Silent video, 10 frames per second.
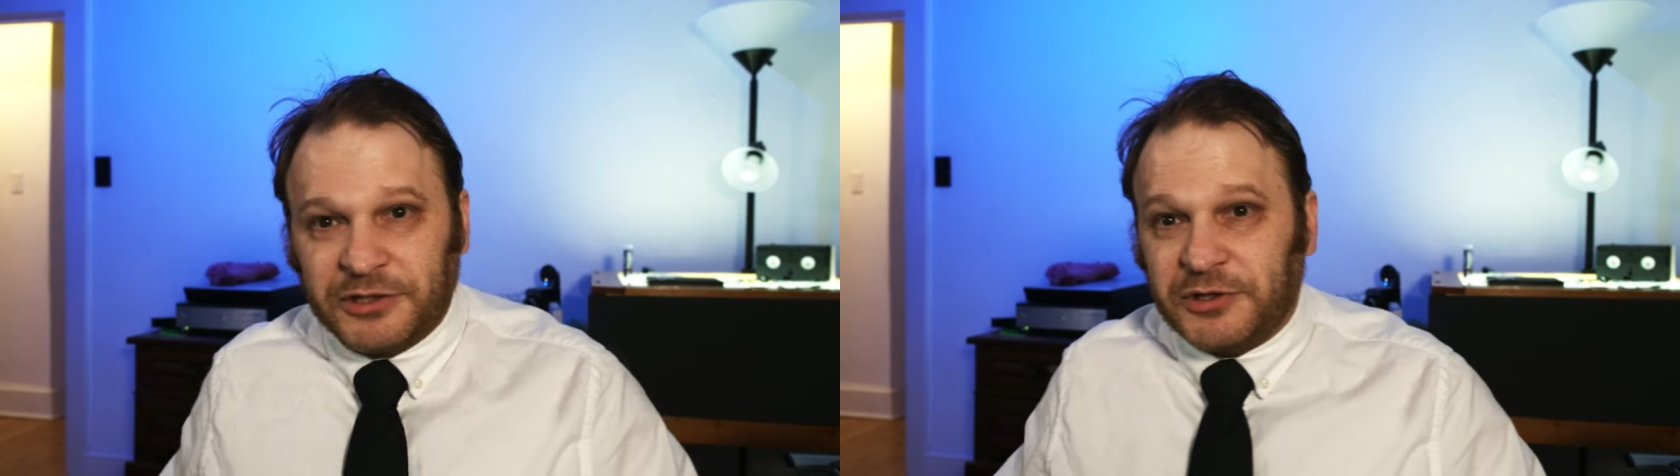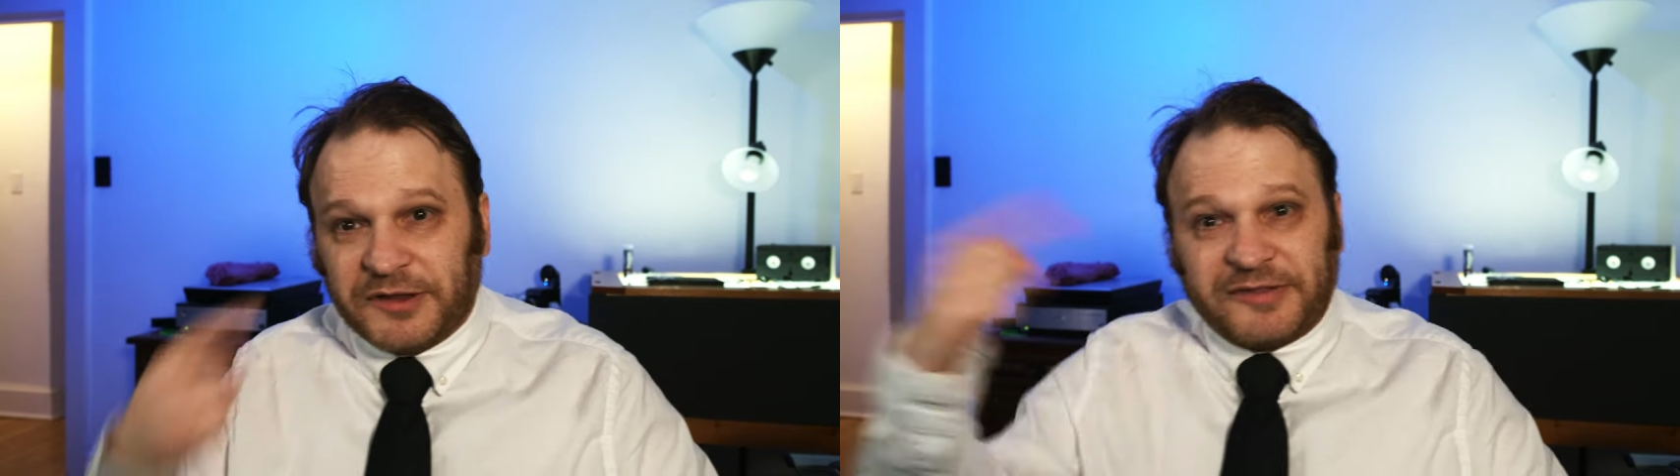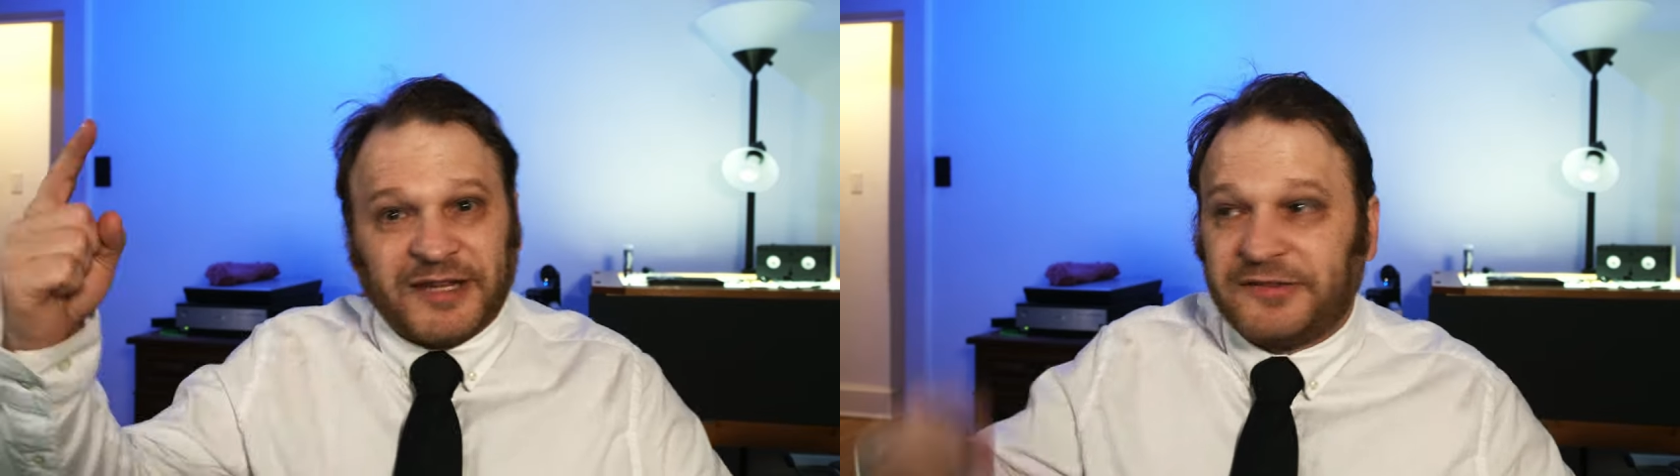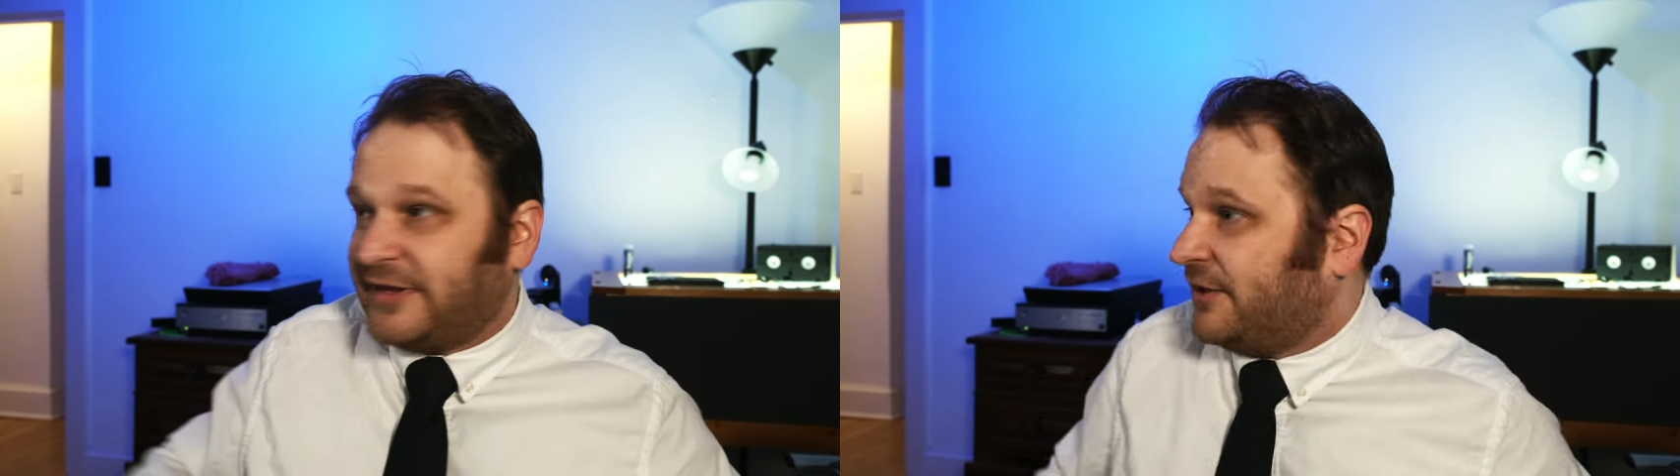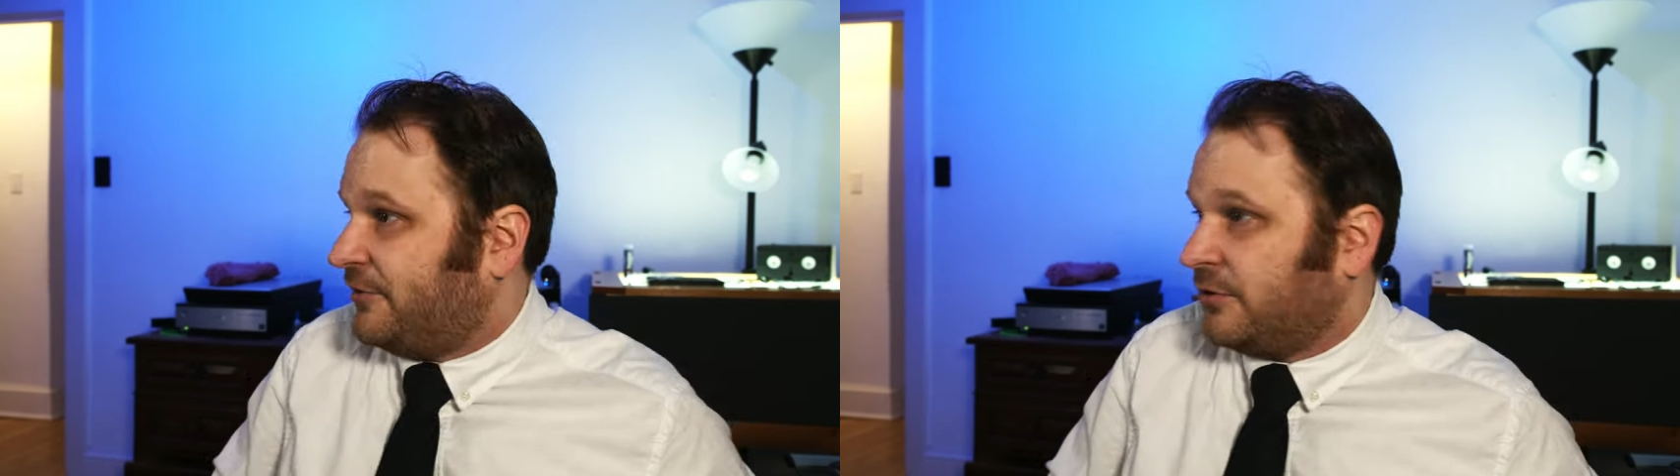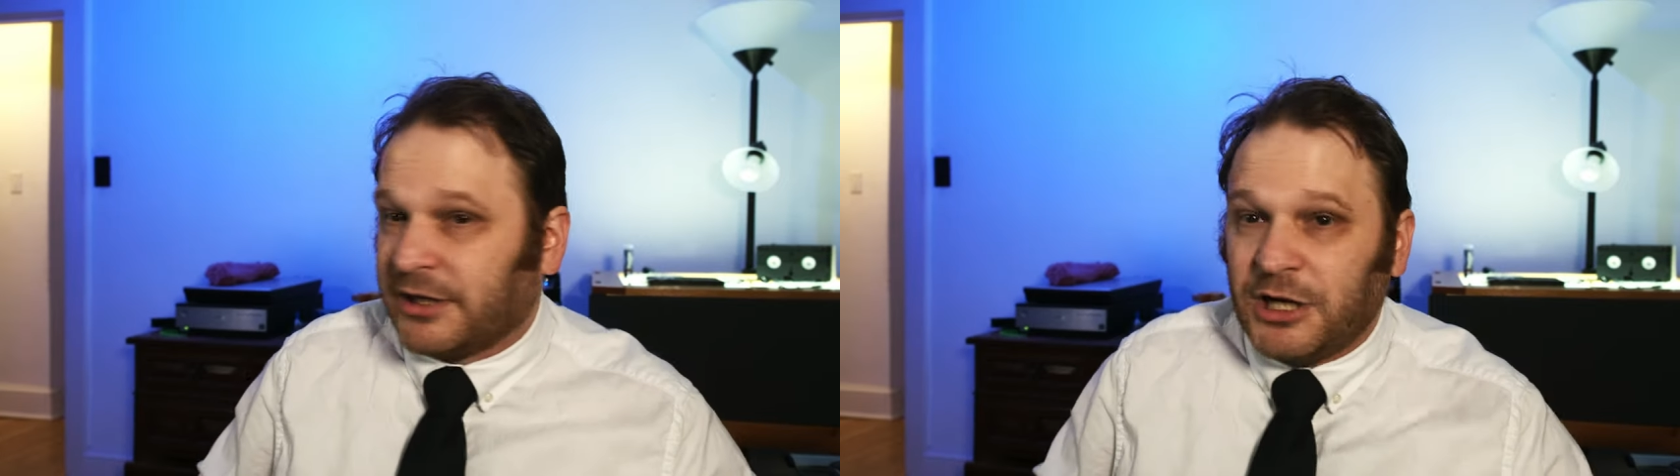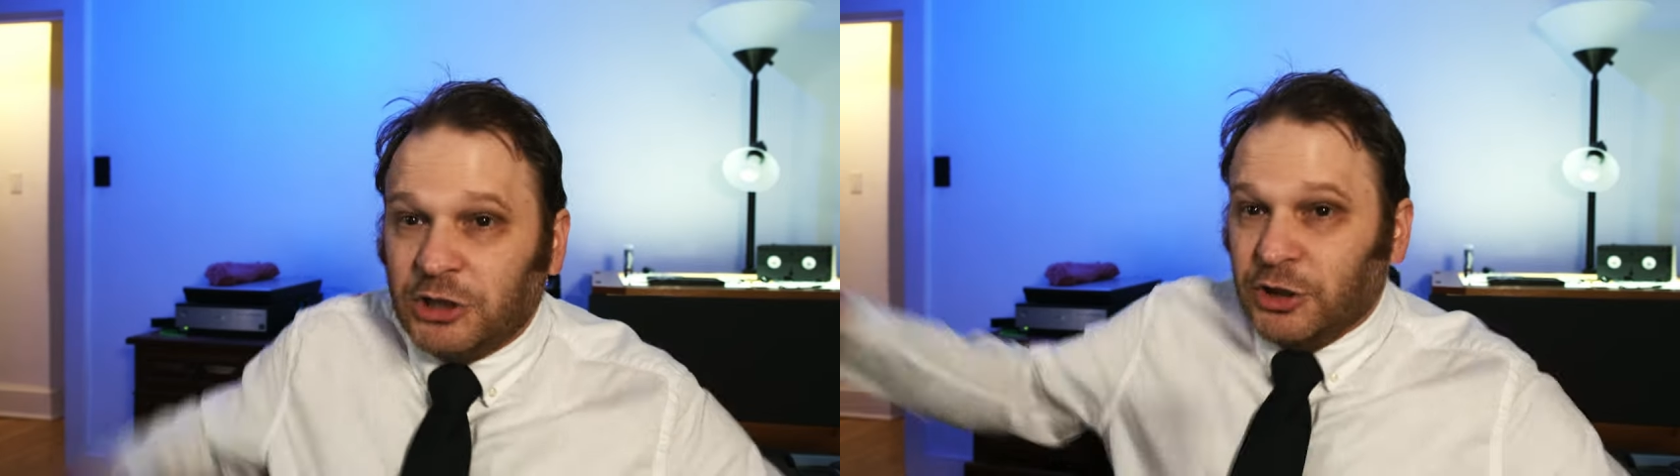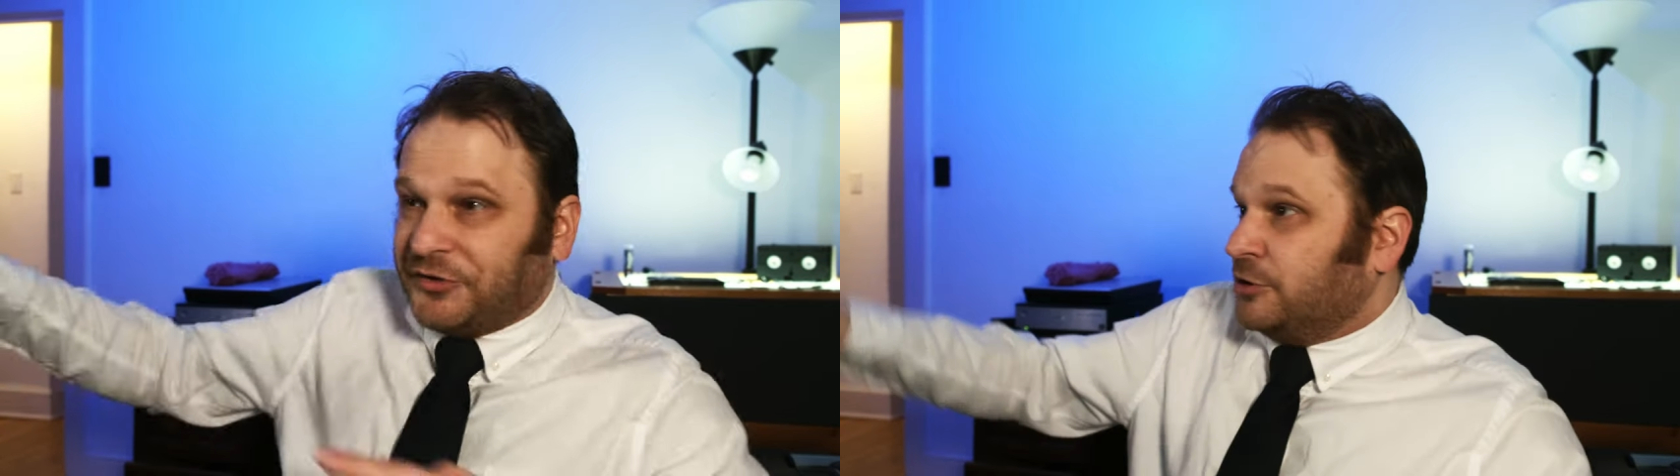And you can sense that. So you're
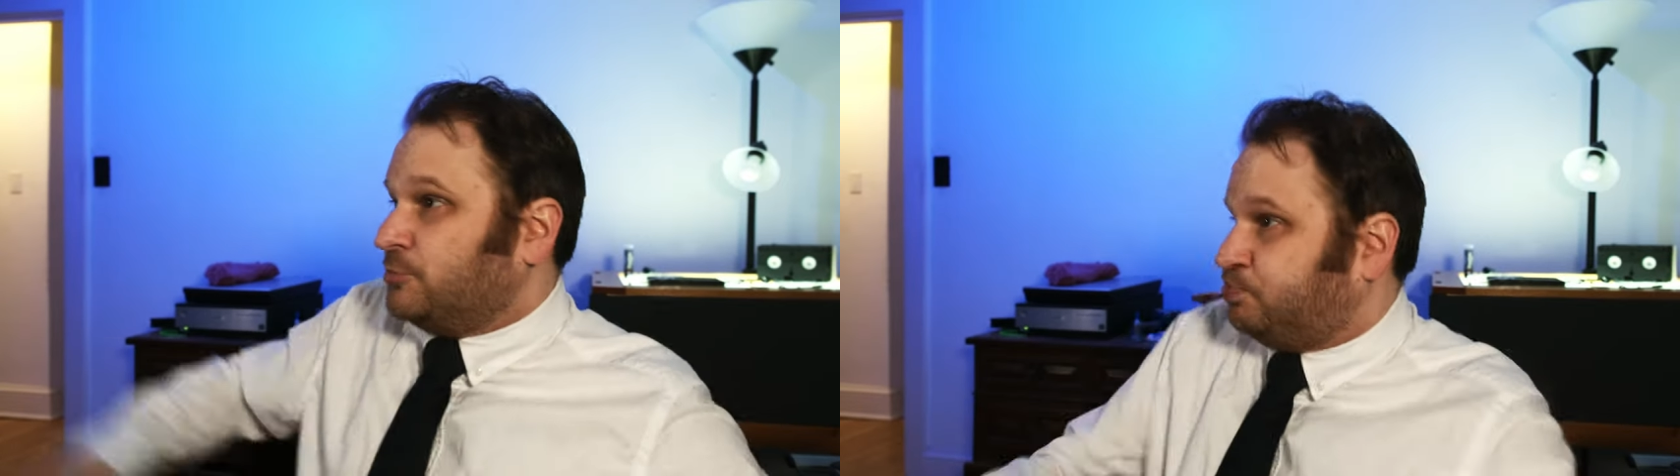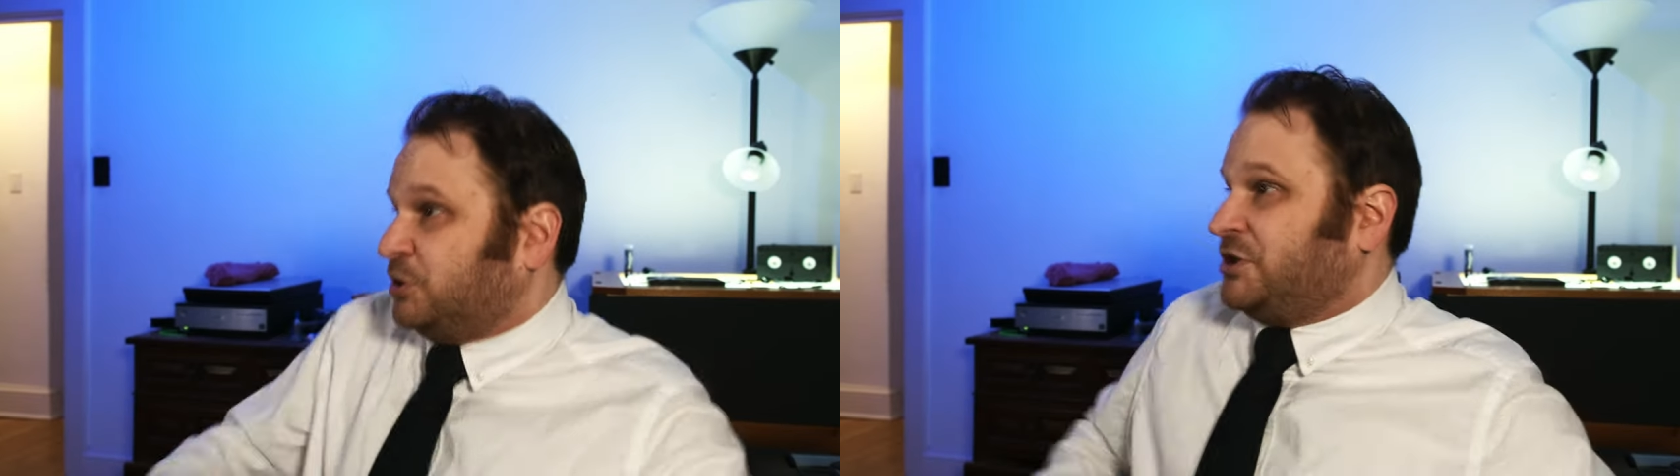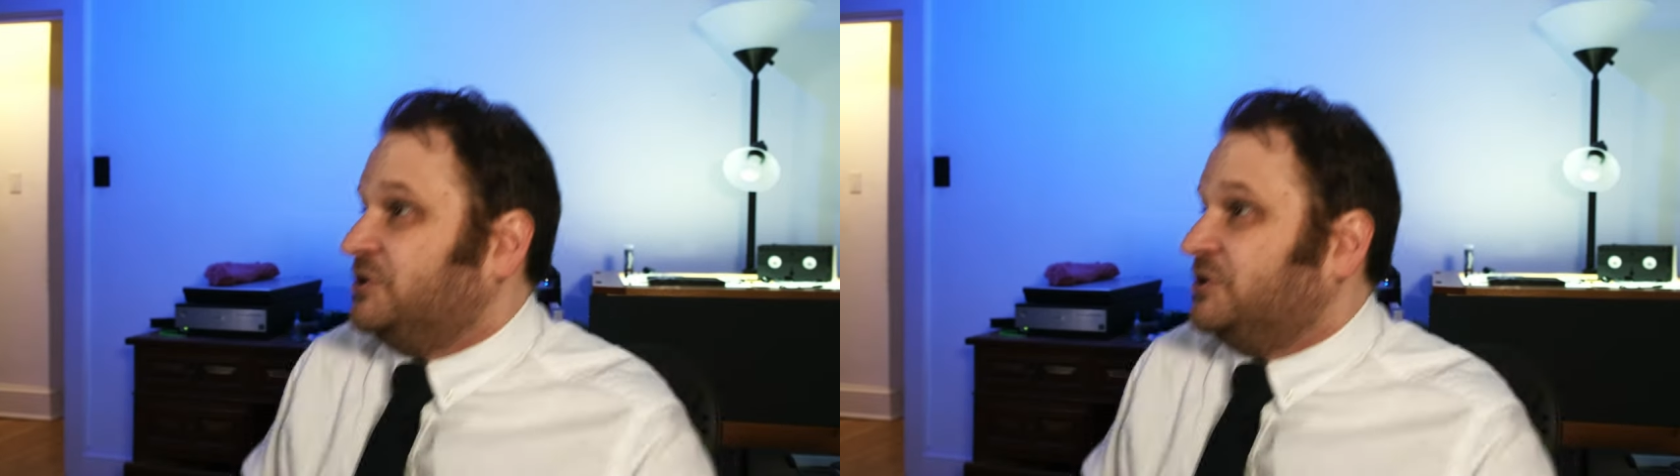like, "Listen here, buddy."